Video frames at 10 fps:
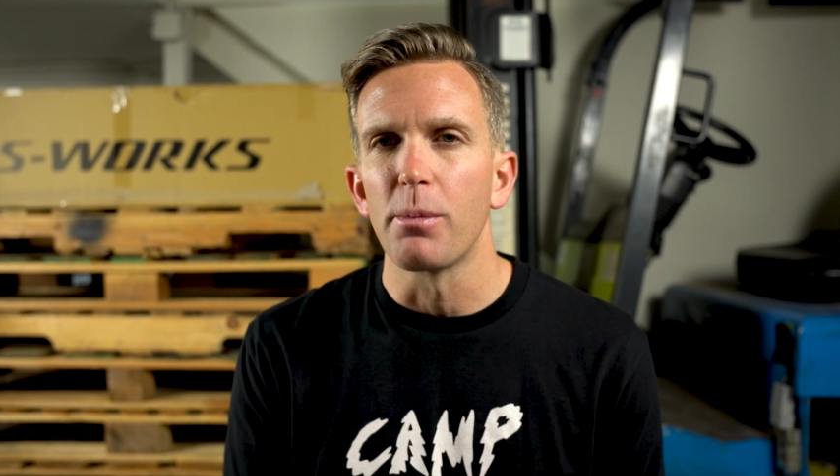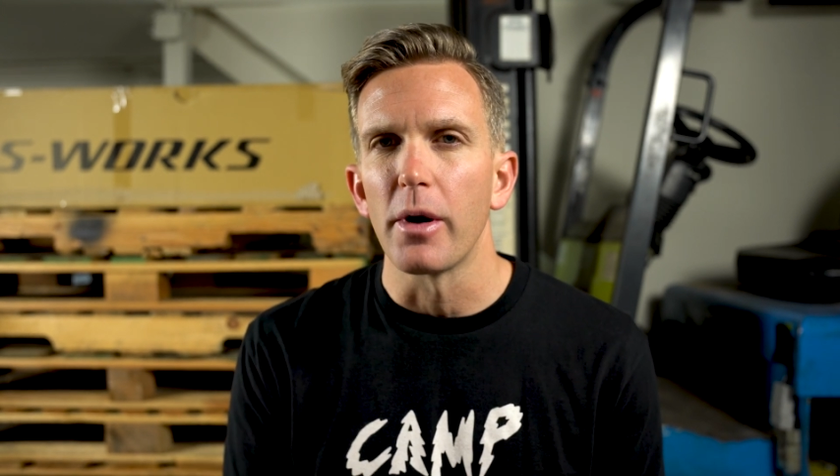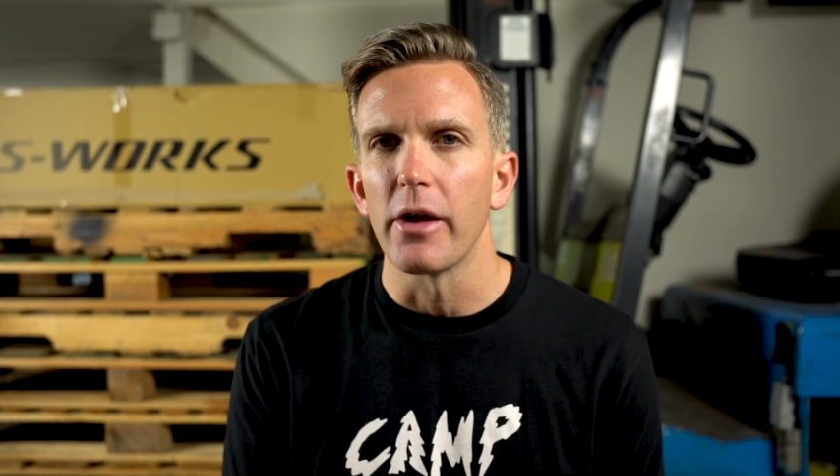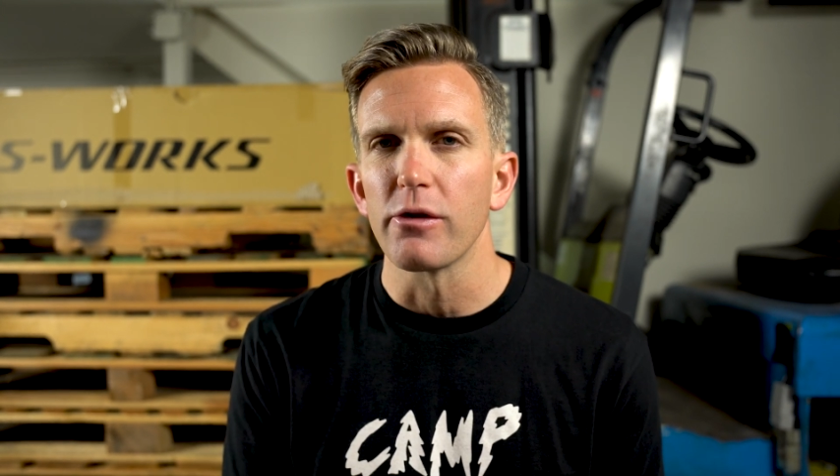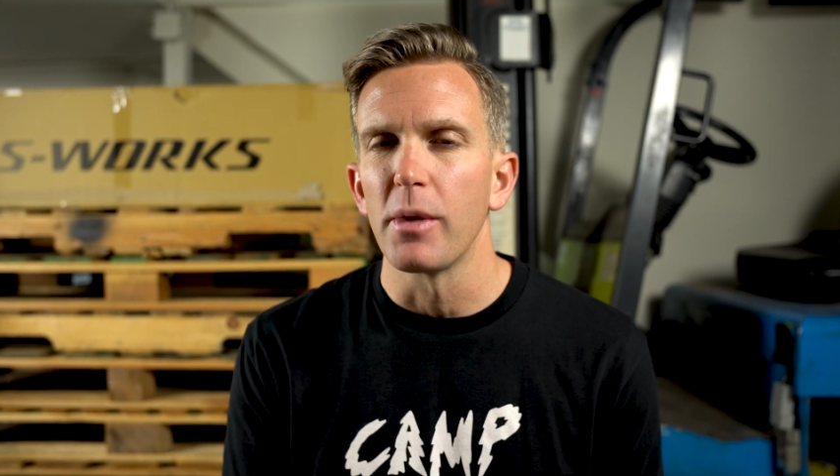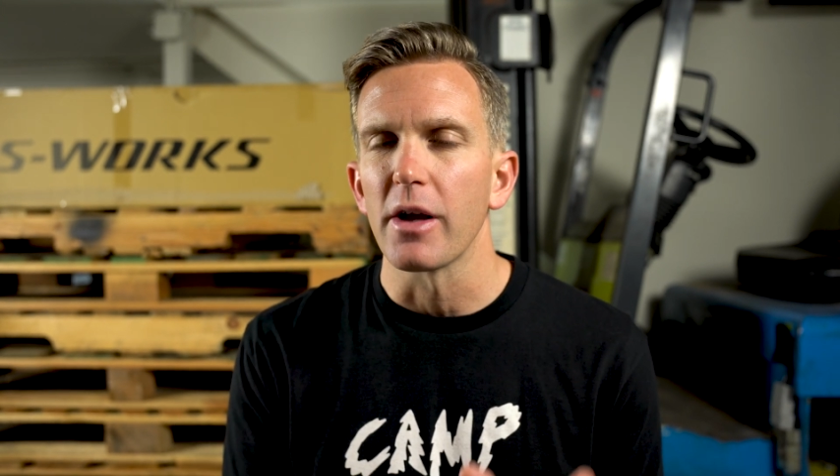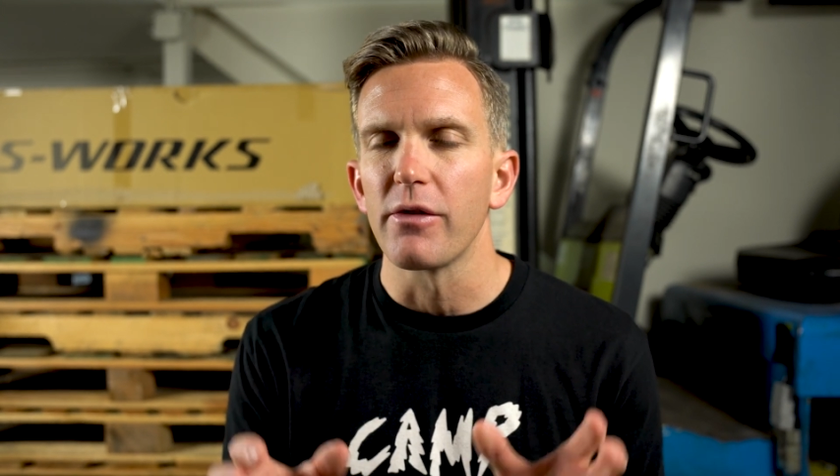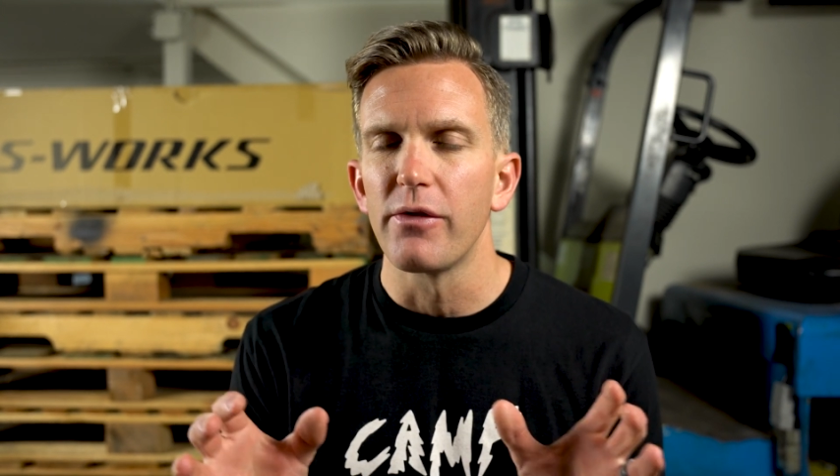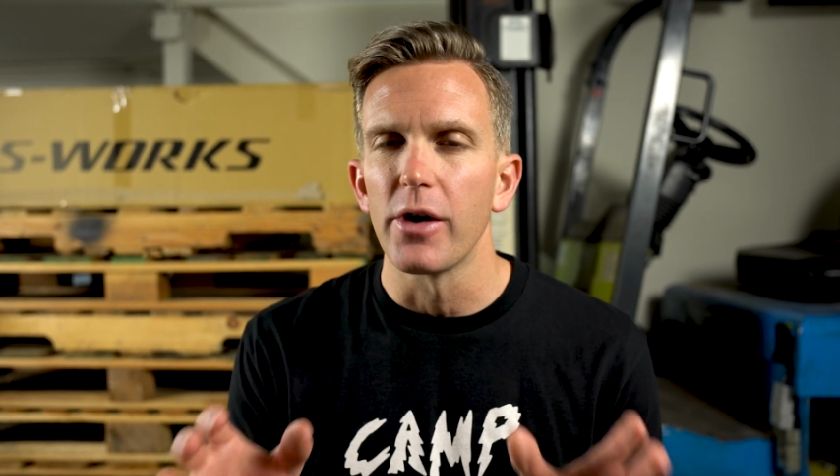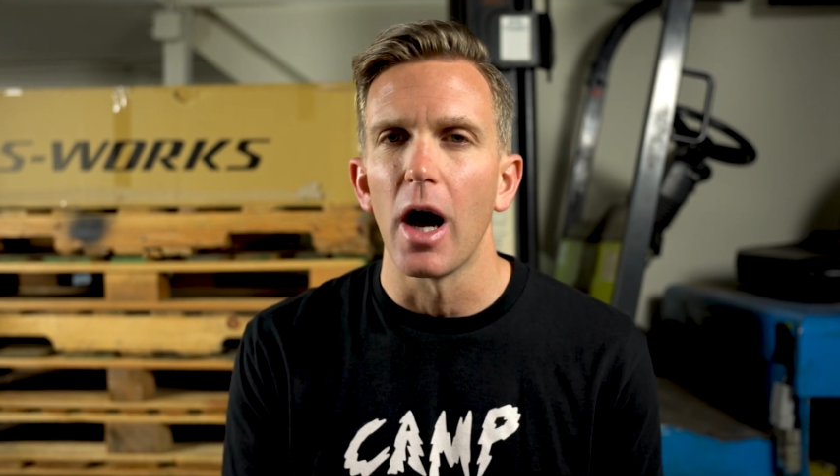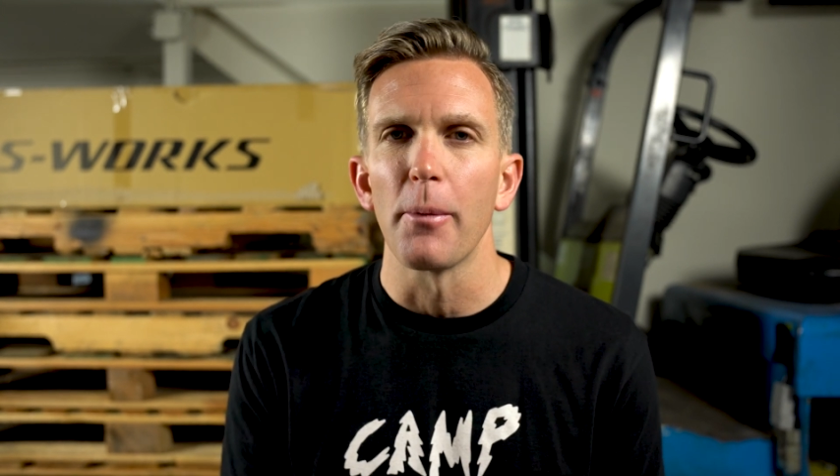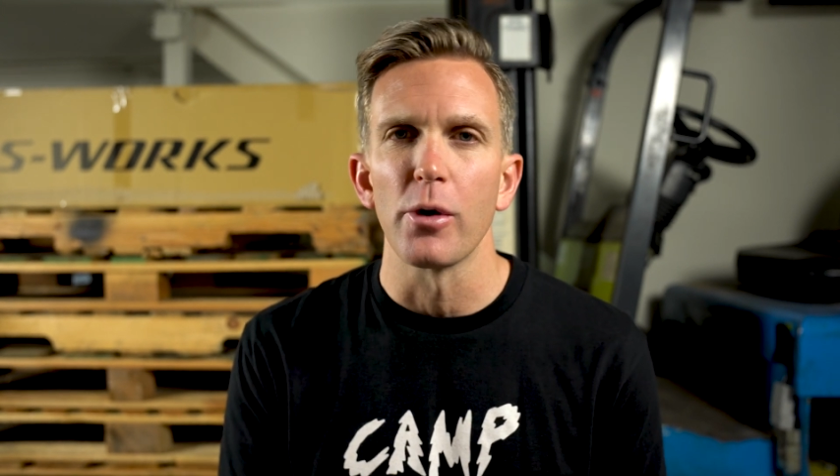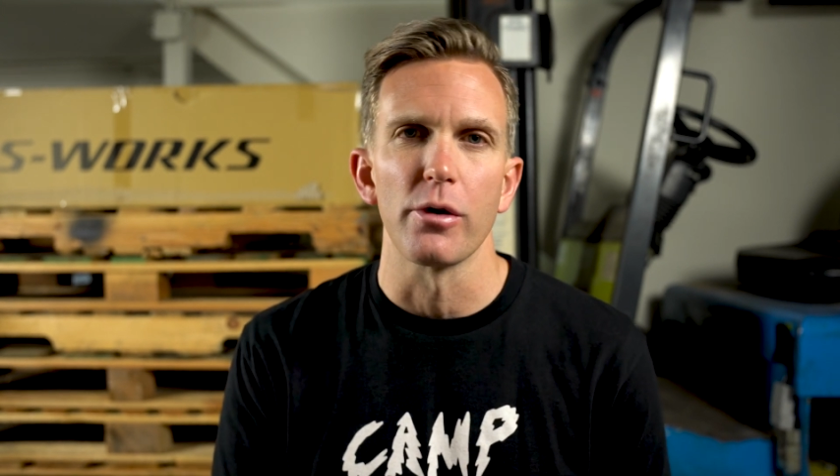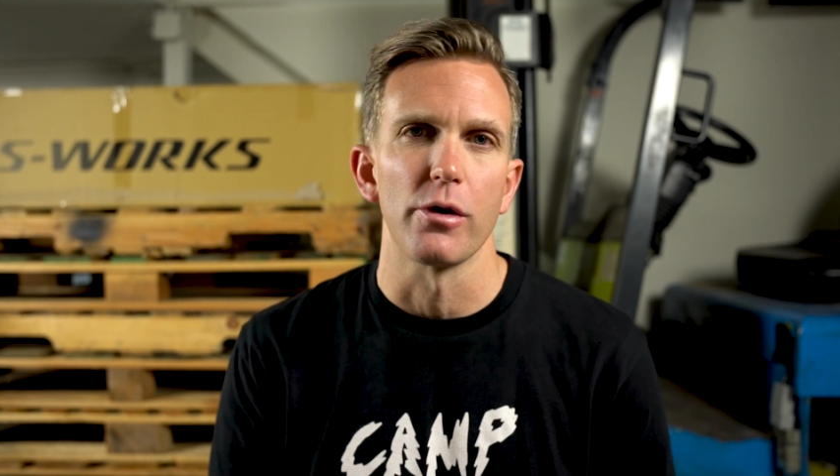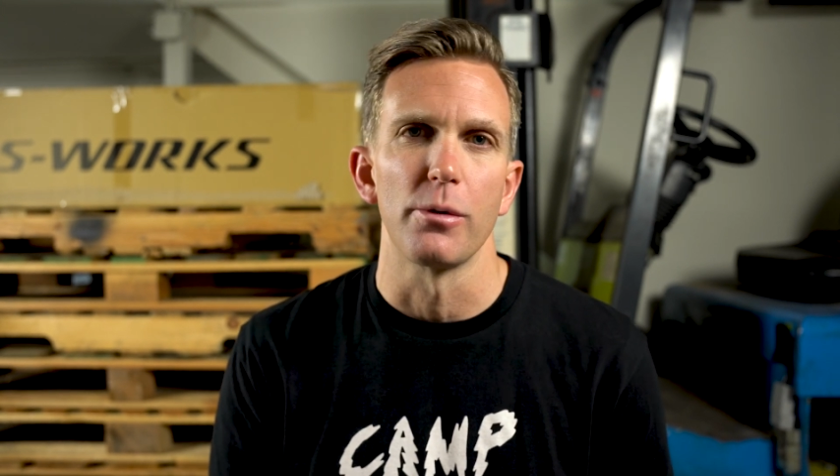brands make
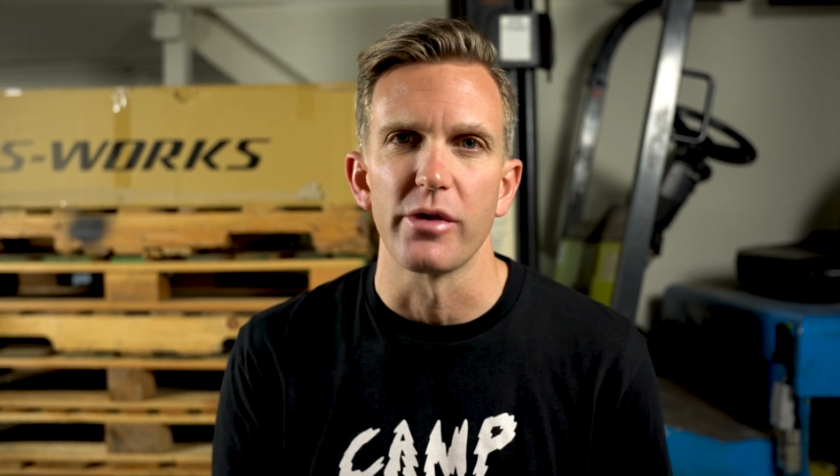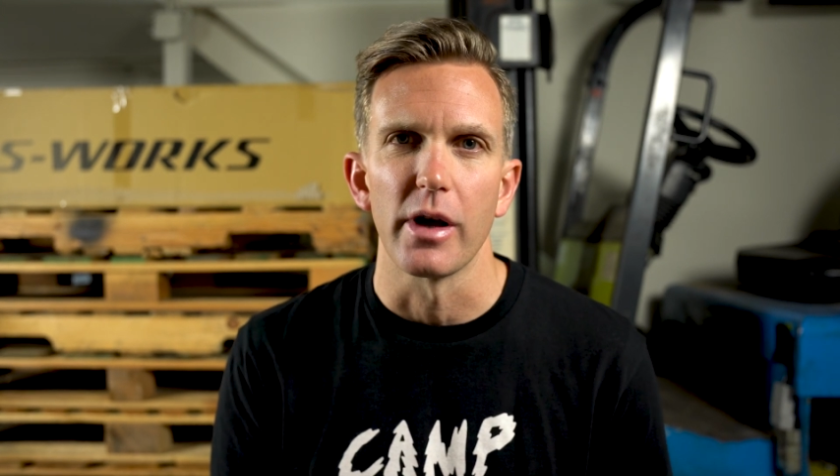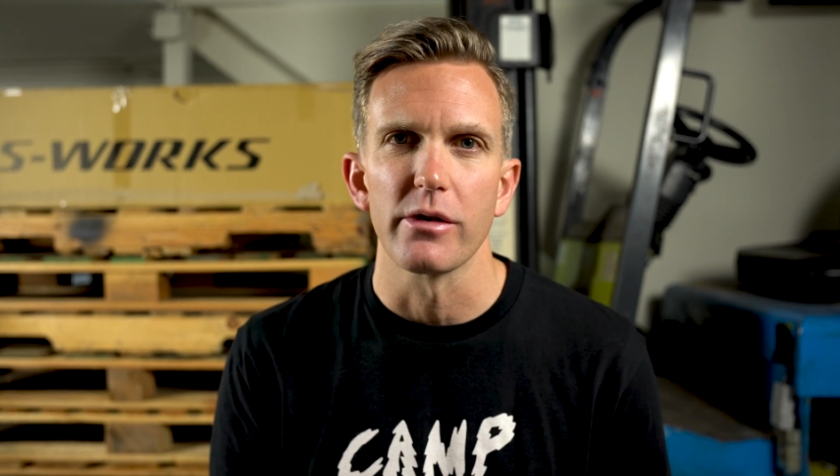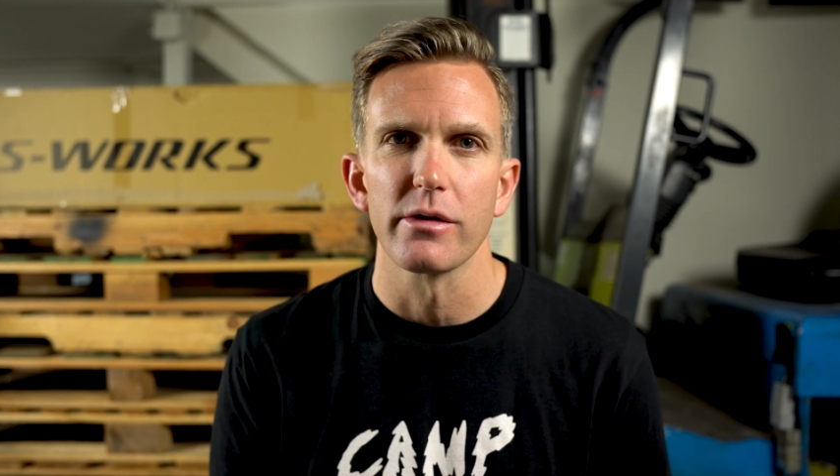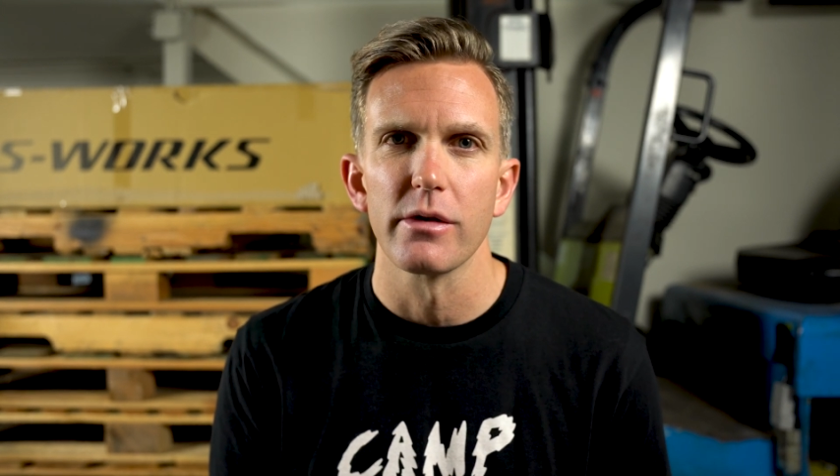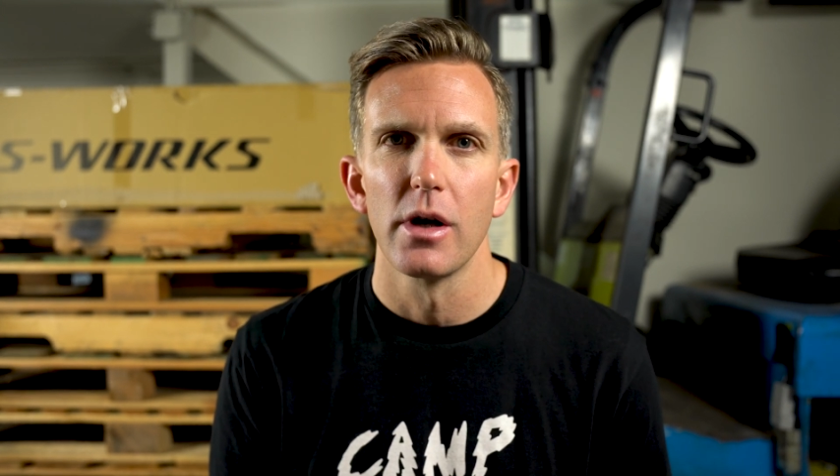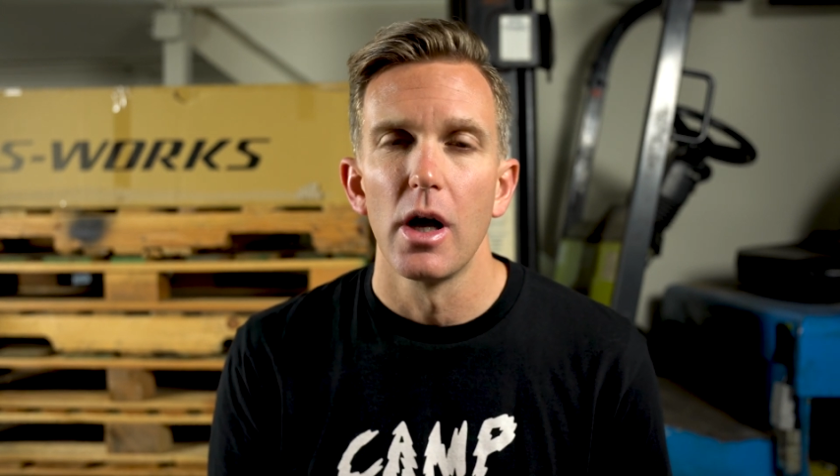phenomenal group sets.